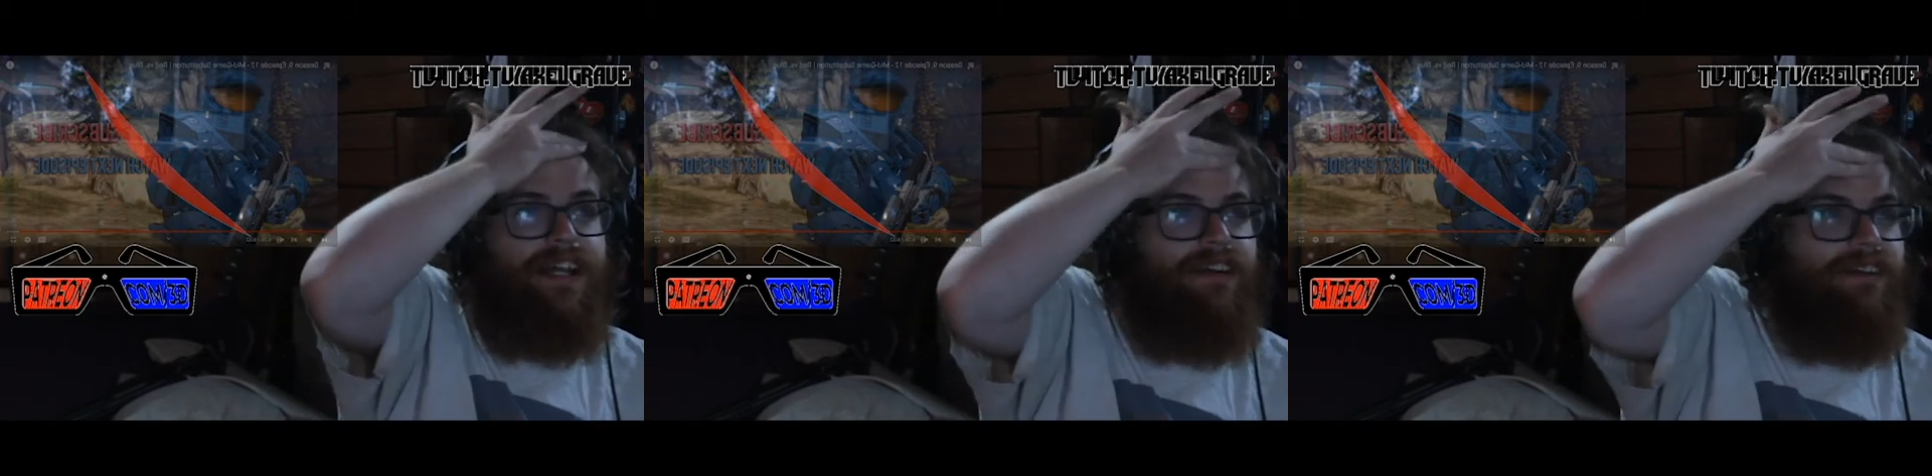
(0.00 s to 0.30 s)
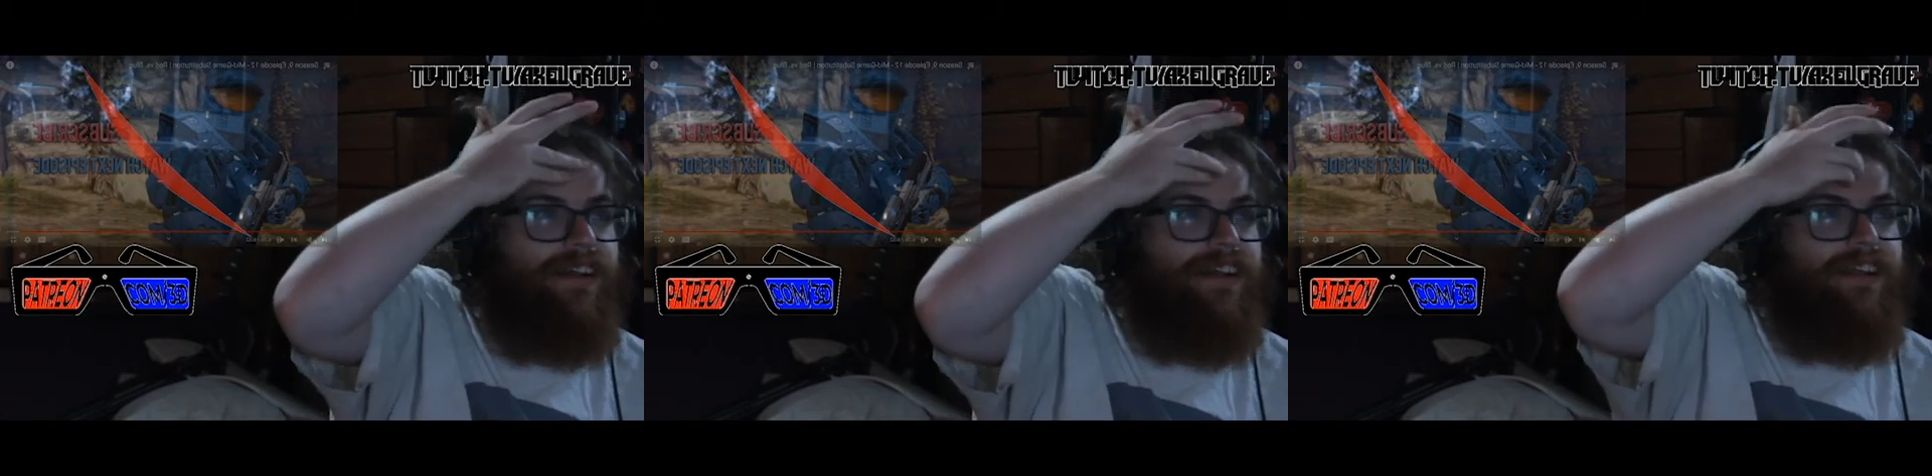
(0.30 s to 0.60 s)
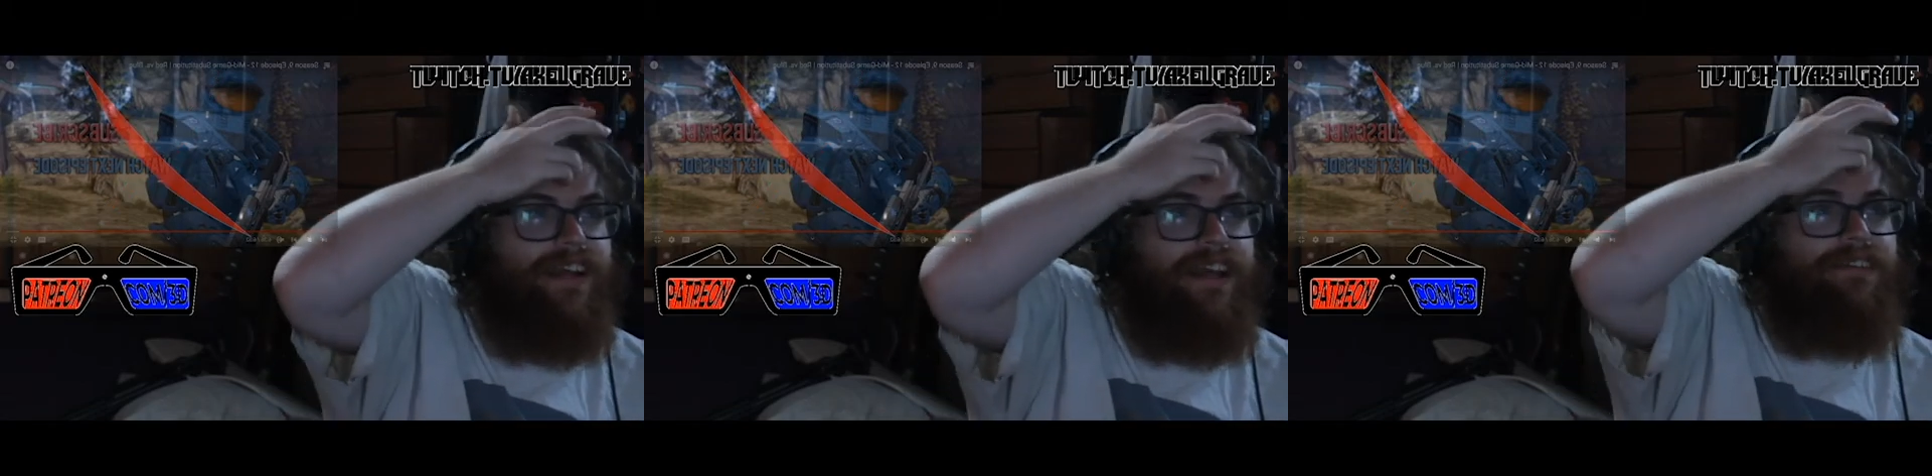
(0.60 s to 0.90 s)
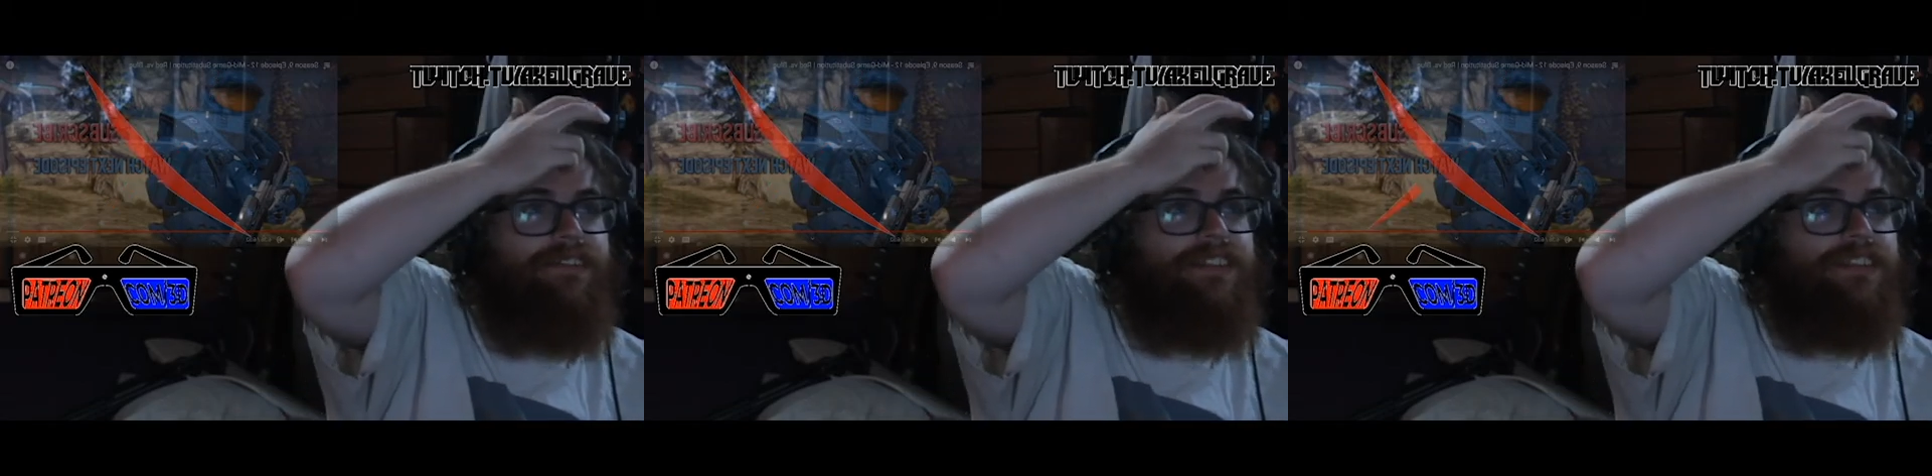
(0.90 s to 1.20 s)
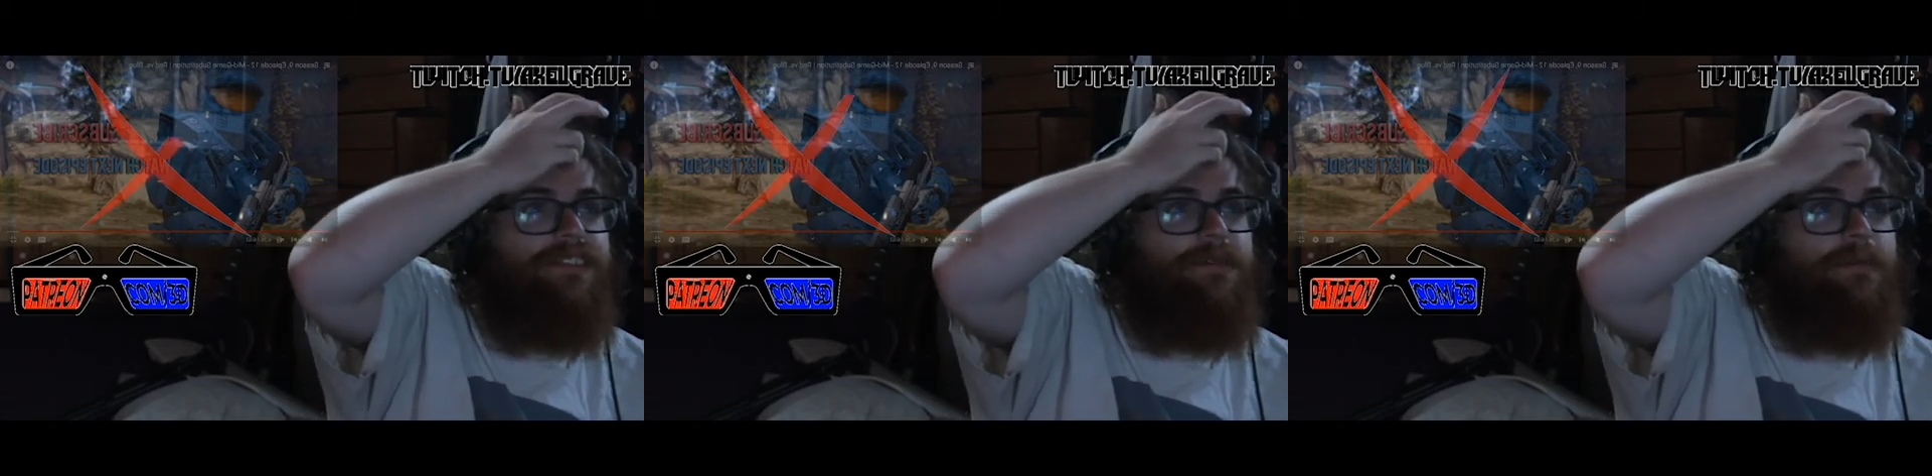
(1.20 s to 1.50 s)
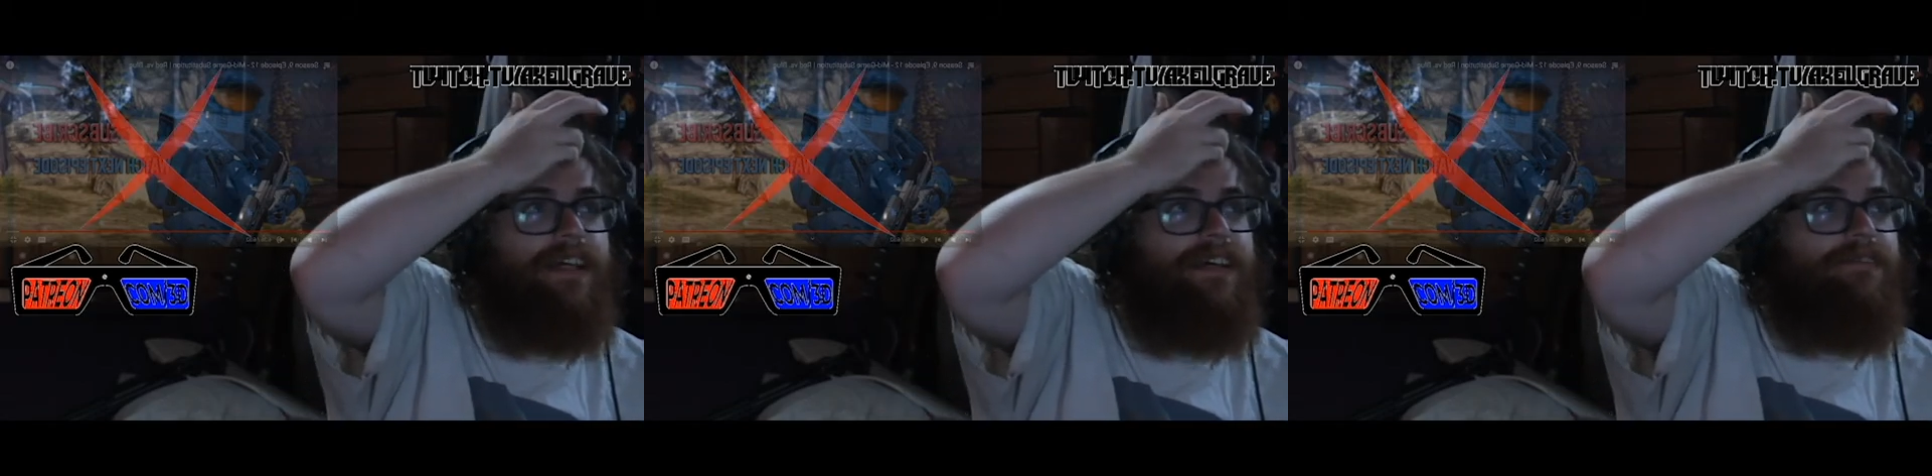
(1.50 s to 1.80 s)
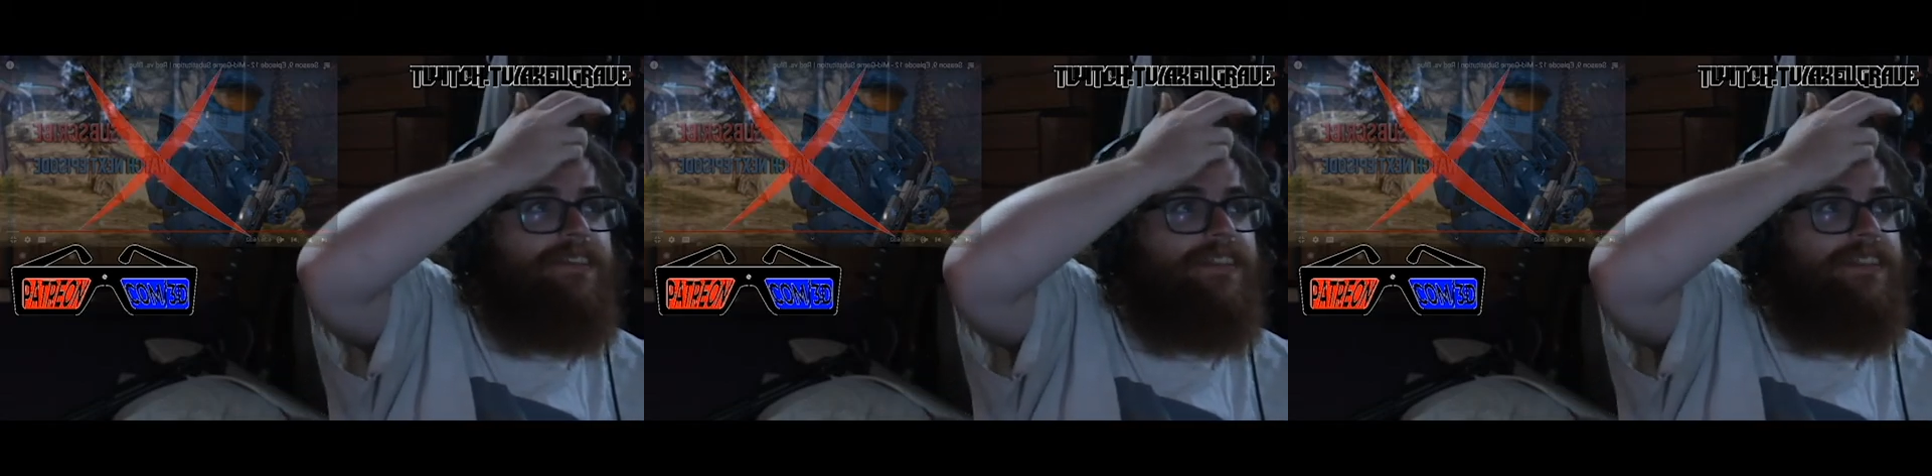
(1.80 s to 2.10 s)
hour and a half isn't too
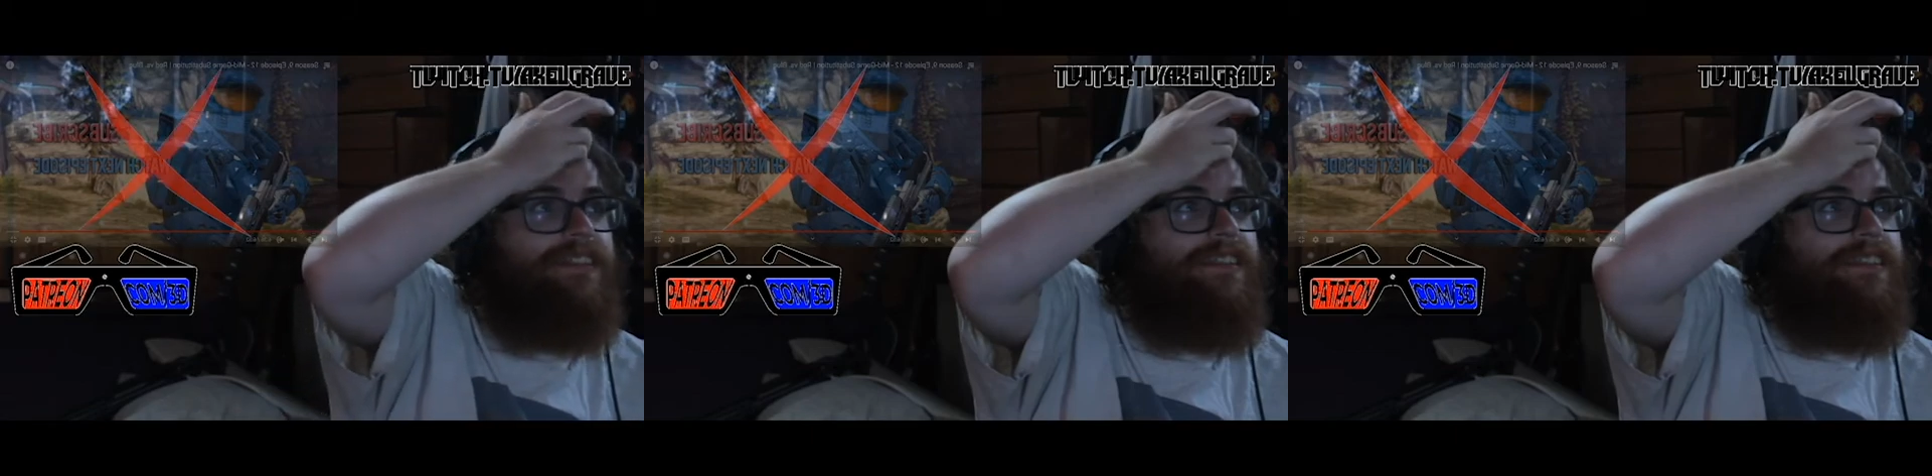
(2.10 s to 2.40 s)
bad for this.